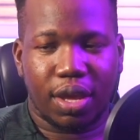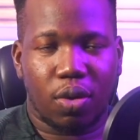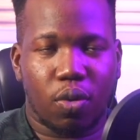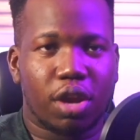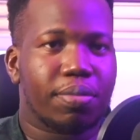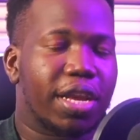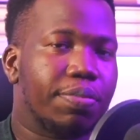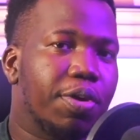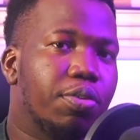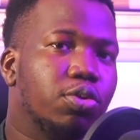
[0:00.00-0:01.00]
what
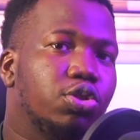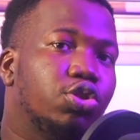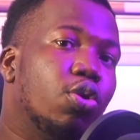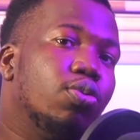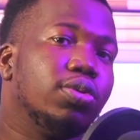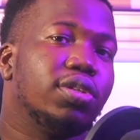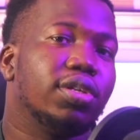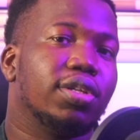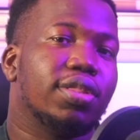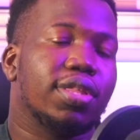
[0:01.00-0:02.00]
many people don't
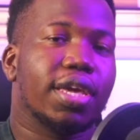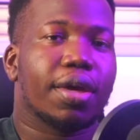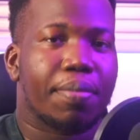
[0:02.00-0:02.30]
think